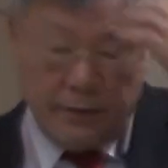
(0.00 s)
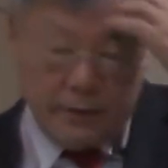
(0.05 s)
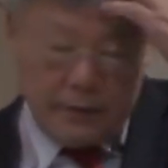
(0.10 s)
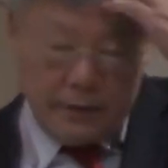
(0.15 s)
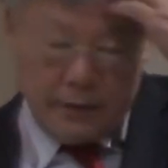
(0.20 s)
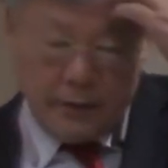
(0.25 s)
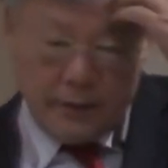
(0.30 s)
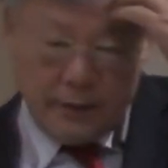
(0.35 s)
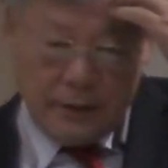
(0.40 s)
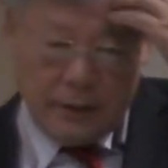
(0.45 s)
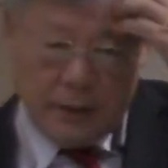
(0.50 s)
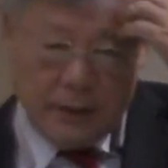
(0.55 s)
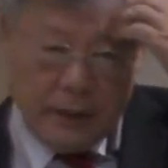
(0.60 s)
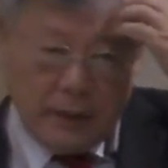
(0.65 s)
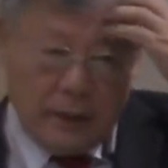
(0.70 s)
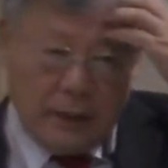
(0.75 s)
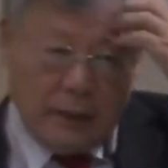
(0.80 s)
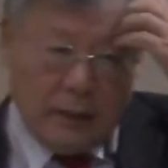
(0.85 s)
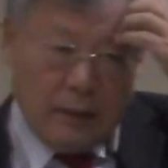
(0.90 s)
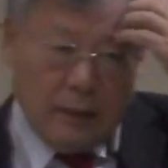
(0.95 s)
All right?
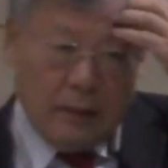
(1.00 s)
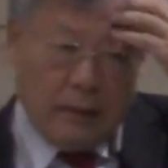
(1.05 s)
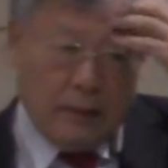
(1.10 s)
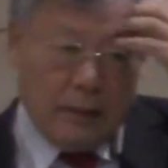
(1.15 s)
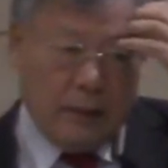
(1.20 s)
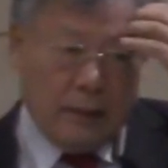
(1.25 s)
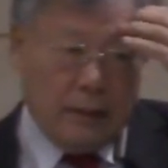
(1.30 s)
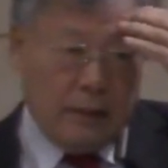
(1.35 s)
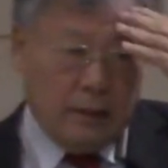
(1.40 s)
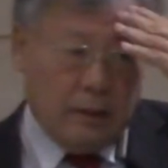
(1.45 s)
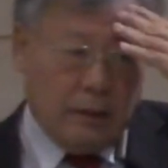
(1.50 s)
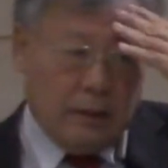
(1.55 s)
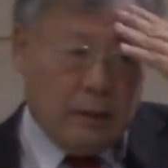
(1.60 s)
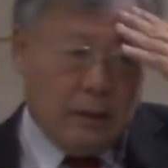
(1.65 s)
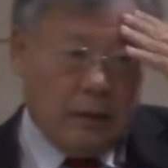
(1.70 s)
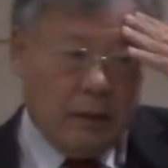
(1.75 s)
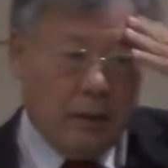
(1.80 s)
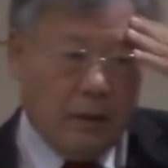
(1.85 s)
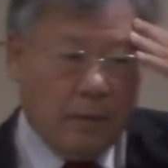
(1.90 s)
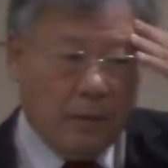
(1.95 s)
And
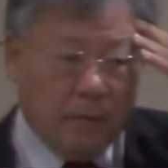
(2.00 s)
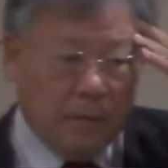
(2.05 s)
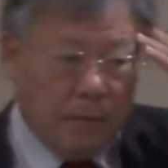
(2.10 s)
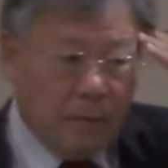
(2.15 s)
uh,